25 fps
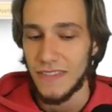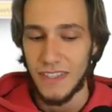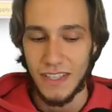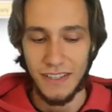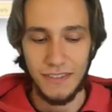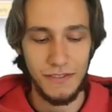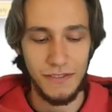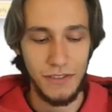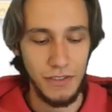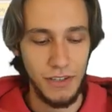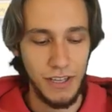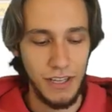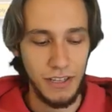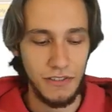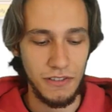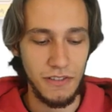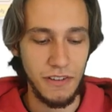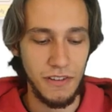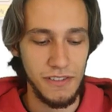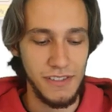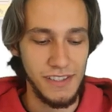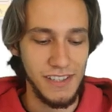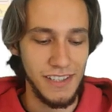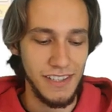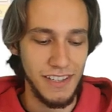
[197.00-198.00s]
you can
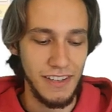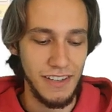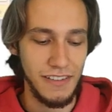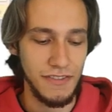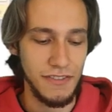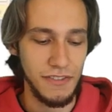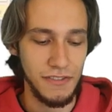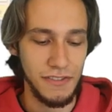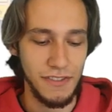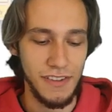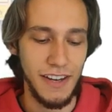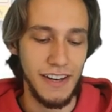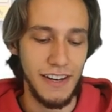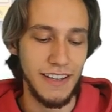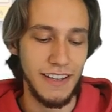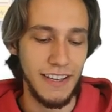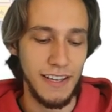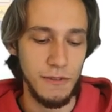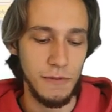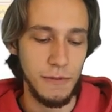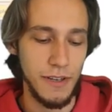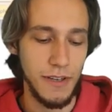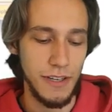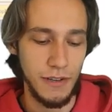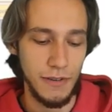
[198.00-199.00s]
close it after tiling
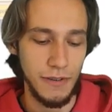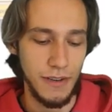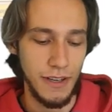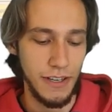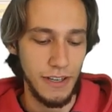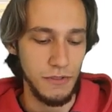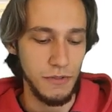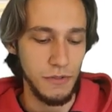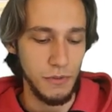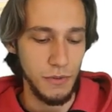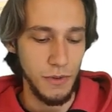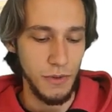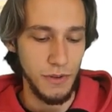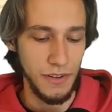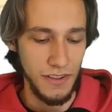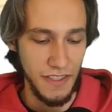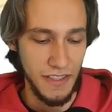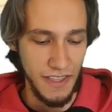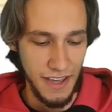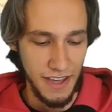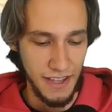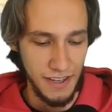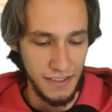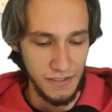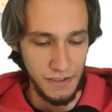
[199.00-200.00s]
a window, I do want
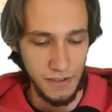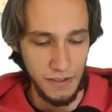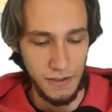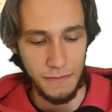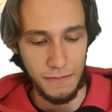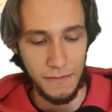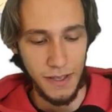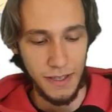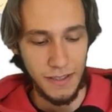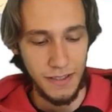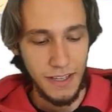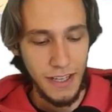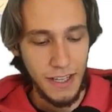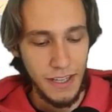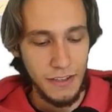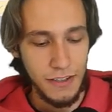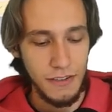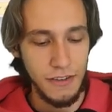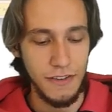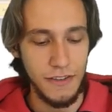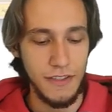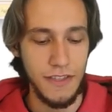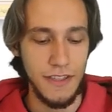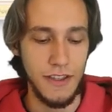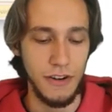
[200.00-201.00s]
that, so I'm uh,
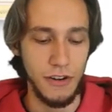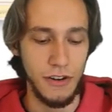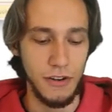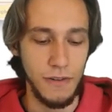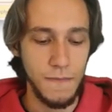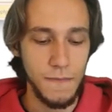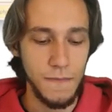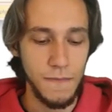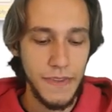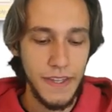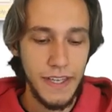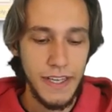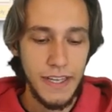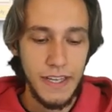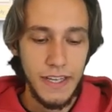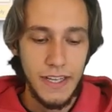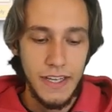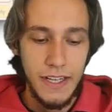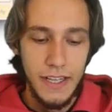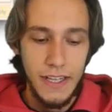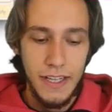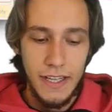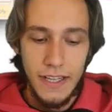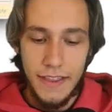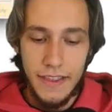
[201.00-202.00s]
turn that on.
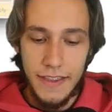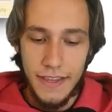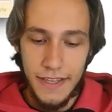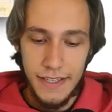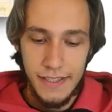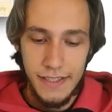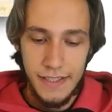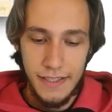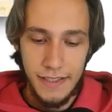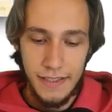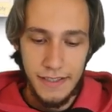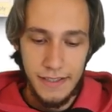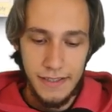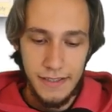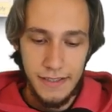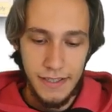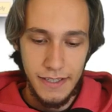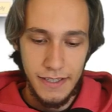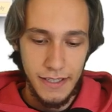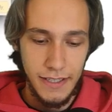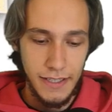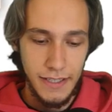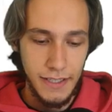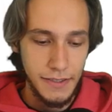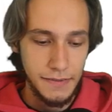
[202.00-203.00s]
This is the